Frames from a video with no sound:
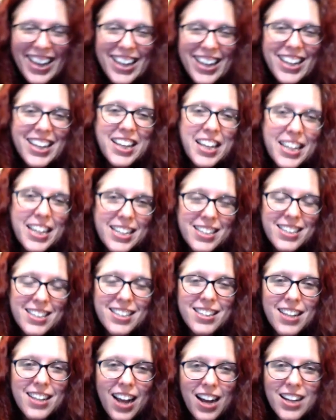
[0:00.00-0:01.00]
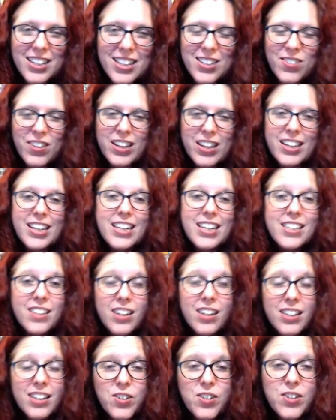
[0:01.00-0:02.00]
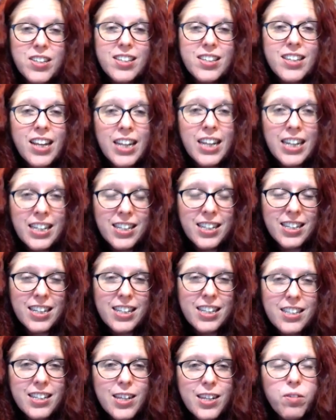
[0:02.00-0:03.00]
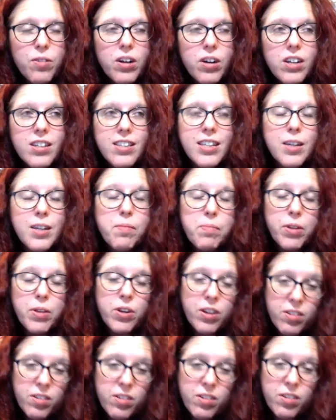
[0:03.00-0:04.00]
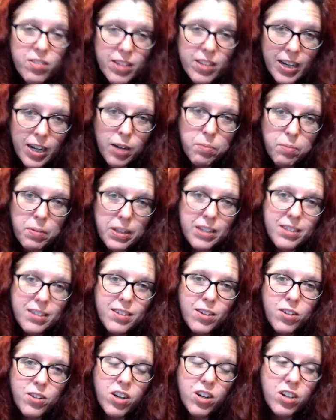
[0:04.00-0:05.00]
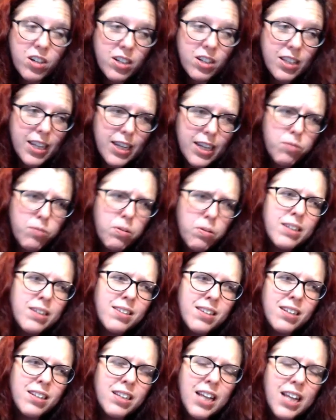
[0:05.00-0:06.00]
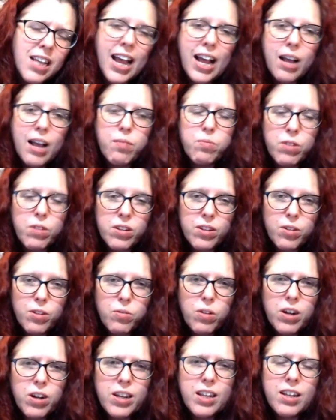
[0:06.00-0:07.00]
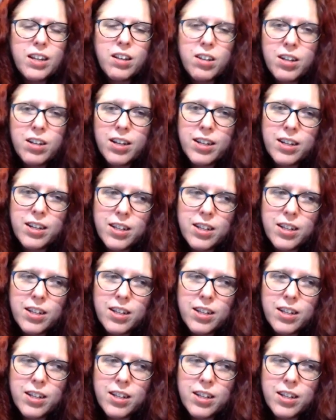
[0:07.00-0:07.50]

he's a Scotsman. He's also a scientist. He works in immunotherapy. So currently he runs a lab where they're working on